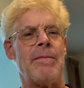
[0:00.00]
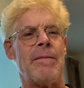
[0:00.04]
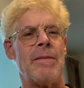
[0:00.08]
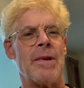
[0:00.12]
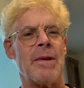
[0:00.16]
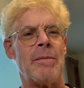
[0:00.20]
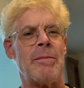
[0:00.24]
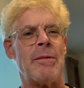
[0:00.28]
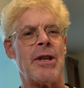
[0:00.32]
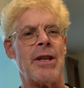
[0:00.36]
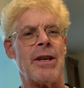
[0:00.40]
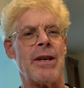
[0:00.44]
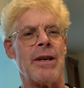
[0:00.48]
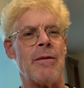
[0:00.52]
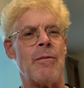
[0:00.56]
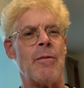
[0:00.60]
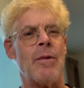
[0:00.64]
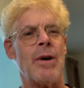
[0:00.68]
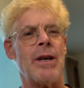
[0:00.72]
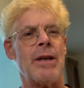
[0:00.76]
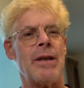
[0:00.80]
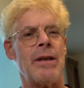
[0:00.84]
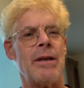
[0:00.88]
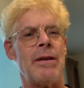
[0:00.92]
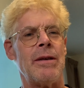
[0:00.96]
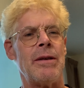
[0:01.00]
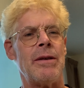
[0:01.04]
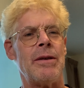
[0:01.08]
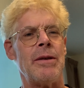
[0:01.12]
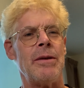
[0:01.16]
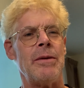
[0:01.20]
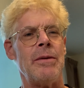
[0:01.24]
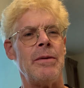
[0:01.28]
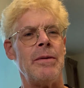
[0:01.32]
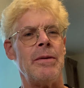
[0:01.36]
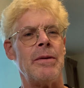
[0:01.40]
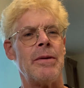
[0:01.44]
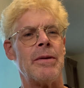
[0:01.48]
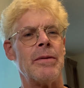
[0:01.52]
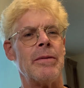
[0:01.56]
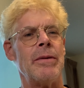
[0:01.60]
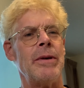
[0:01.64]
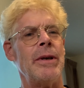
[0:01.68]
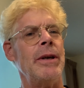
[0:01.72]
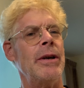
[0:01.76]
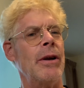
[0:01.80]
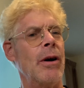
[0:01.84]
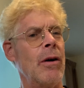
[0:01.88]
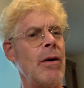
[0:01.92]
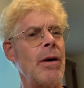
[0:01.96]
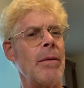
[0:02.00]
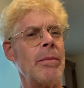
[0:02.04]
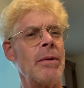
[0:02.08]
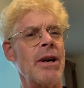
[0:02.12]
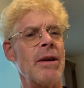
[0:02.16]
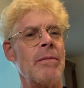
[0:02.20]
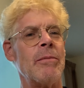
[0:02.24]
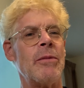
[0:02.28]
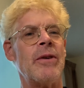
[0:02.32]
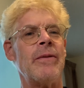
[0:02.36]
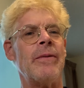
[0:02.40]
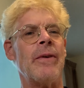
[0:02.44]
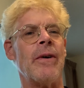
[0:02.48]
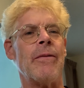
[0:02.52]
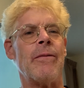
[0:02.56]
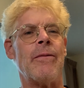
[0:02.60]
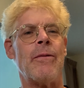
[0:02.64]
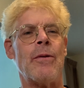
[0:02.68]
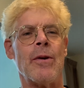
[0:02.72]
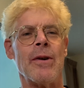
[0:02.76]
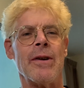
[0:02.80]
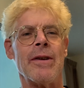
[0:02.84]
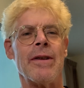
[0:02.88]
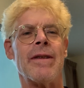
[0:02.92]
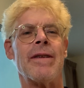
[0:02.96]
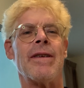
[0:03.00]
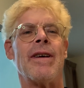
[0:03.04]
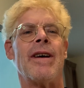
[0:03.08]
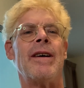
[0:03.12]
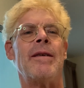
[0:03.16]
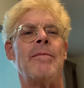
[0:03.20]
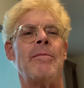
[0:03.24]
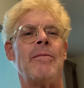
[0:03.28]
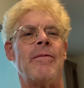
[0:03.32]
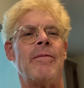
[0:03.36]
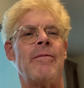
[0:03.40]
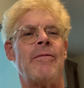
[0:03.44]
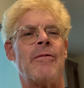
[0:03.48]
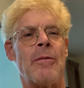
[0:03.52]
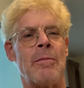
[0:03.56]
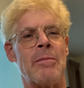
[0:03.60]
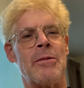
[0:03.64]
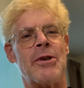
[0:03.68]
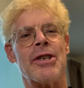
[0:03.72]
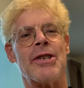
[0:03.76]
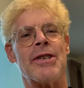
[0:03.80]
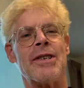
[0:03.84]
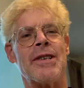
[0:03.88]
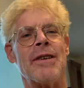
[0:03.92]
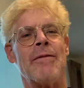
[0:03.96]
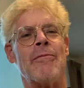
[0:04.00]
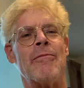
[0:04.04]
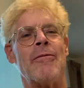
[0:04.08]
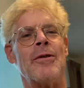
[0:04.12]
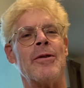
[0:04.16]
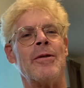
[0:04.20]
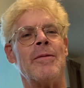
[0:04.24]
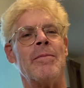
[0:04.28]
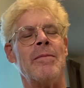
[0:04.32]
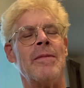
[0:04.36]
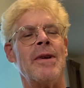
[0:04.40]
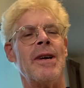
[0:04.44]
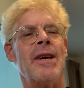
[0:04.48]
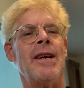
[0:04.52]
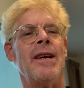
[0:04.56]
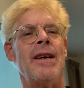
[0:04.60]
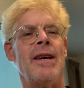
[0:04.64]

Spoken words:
Let me think. 1, 2, 3. No, I'm going to move a fourth time from just a room.